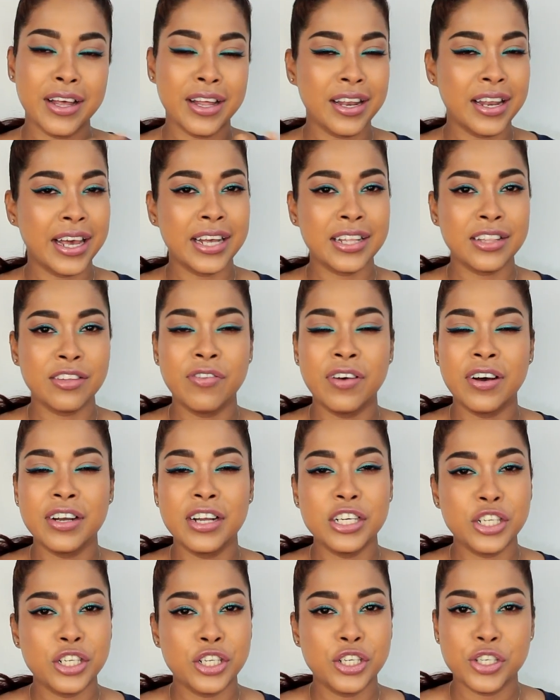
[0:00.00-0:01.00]
like, the
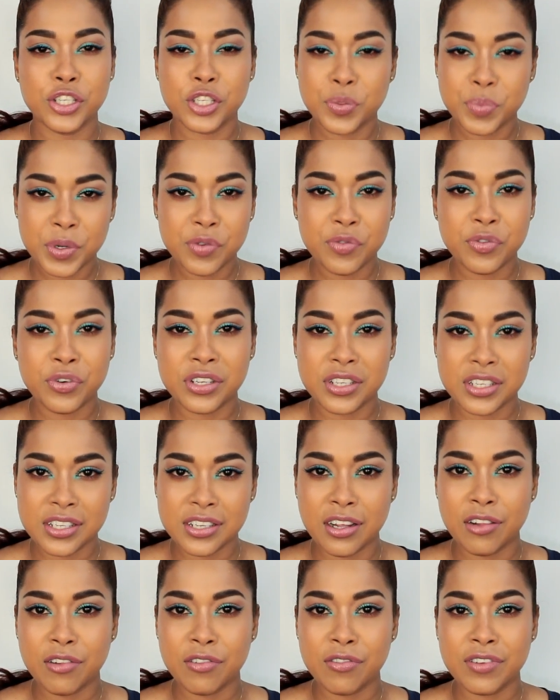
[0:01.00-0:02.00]
foundation should speak for
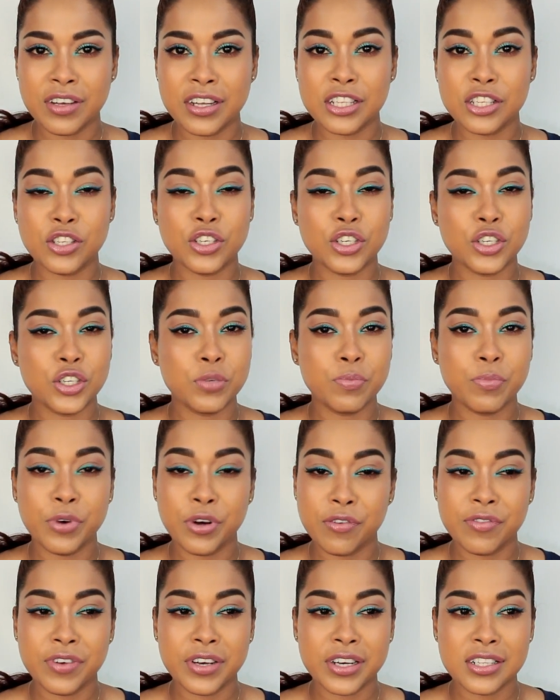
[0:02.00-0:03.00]
itself. It's just
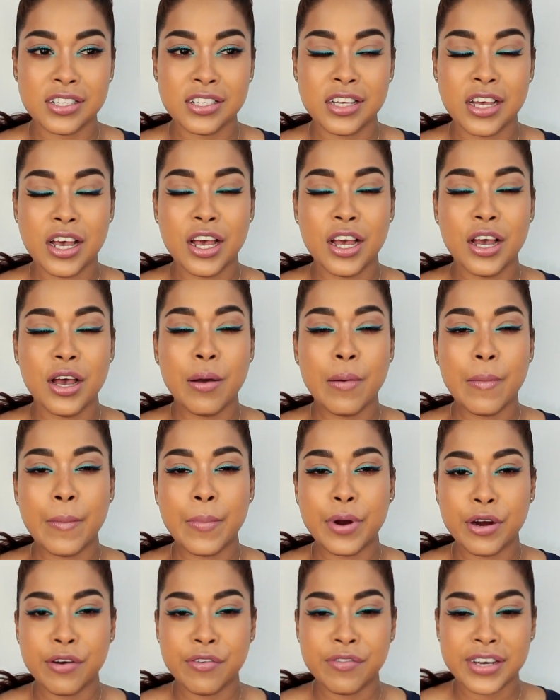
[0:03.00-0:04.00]
perfect.
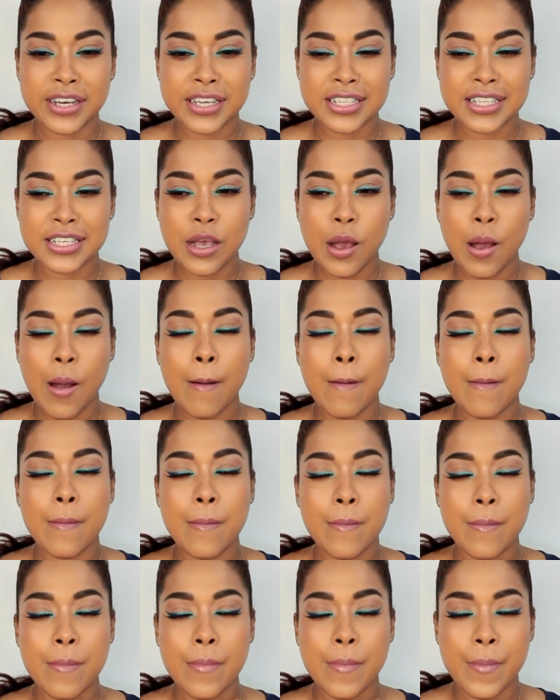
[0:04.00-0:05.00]
Perfect.
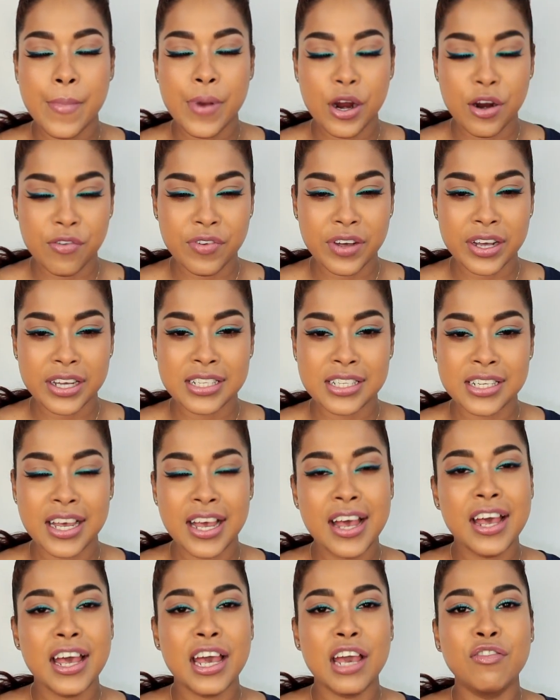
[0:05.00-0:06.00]
Perfect.
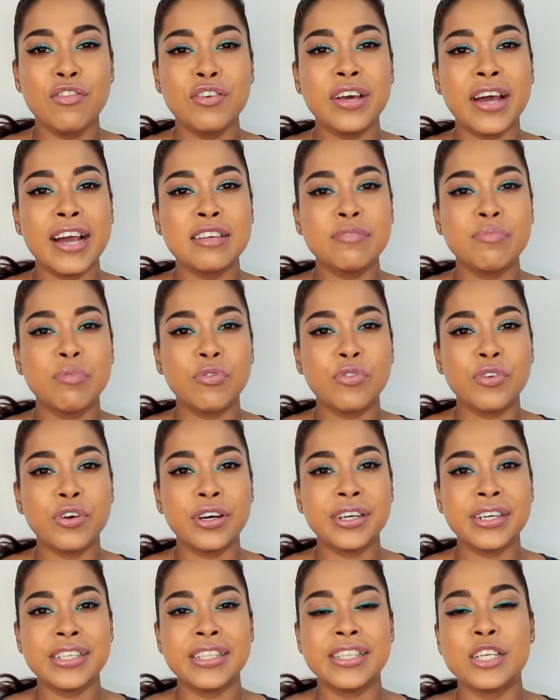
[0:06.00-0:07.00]
If you guys
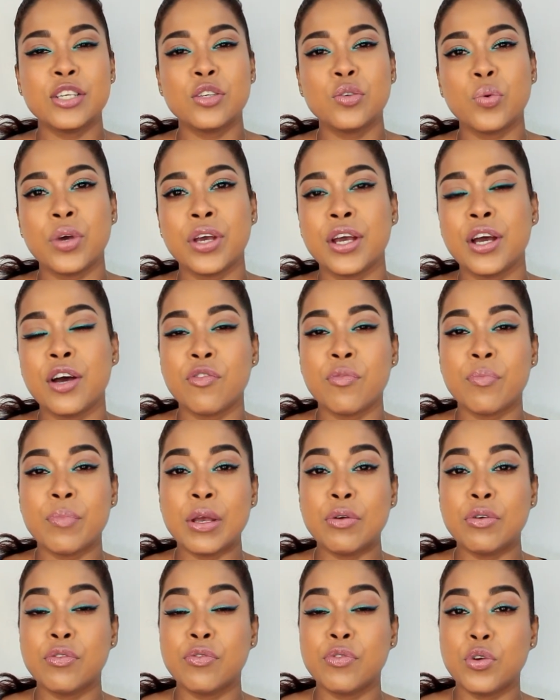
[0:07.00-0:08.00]
prefer this way of
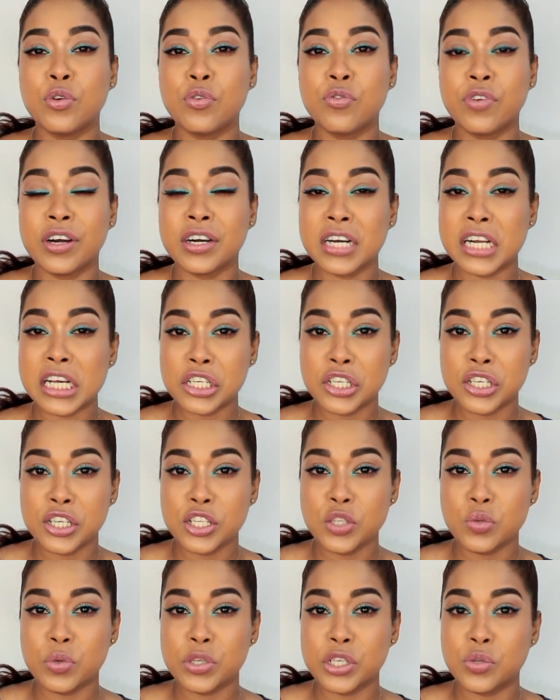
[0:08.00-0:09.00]
me reviewing
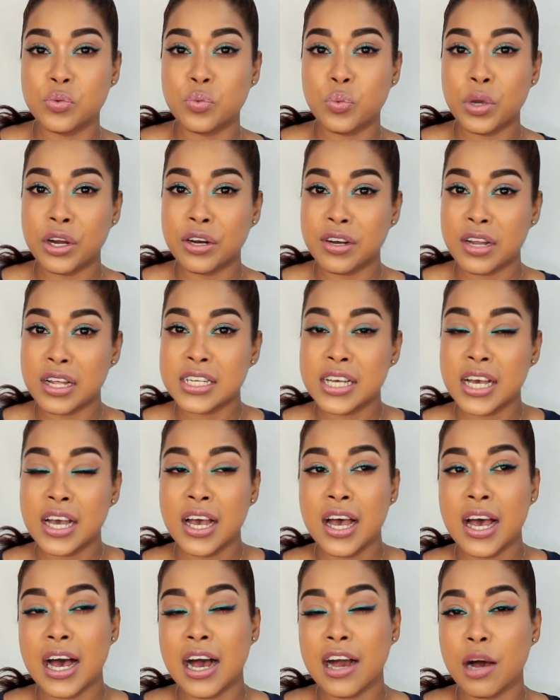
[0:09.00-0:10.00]
foundations, which is wearing it
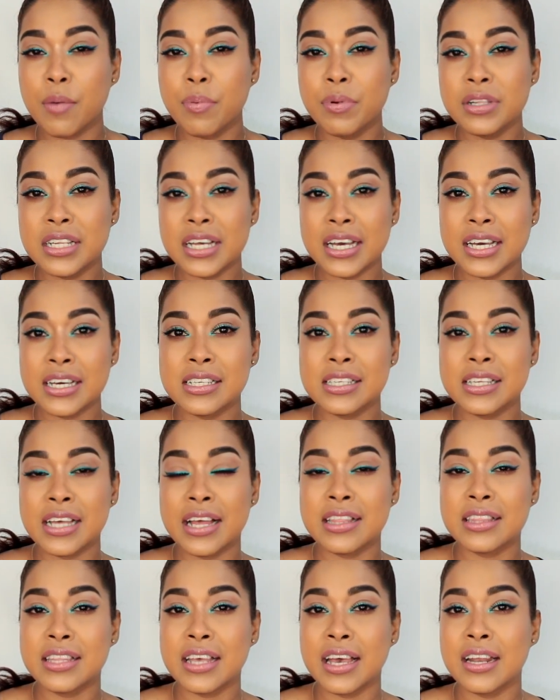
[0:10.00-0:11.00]
a couple days
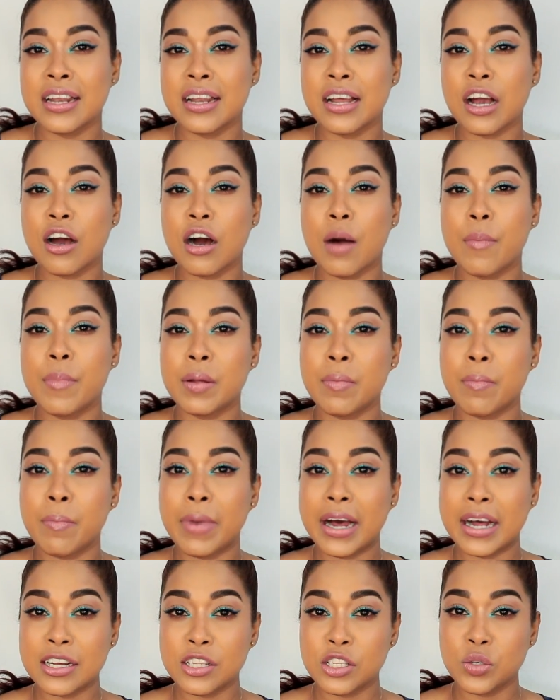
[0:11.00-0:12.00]
and then coming
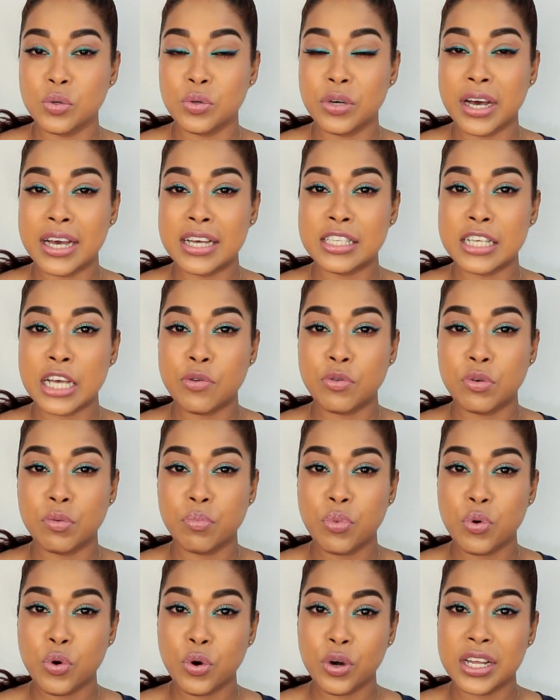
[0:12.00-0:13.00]
back to you guys and
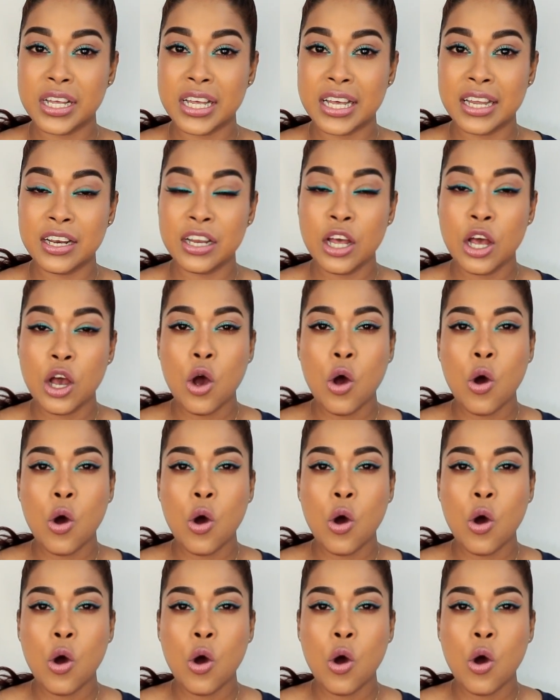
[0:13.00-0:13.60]
reporting in,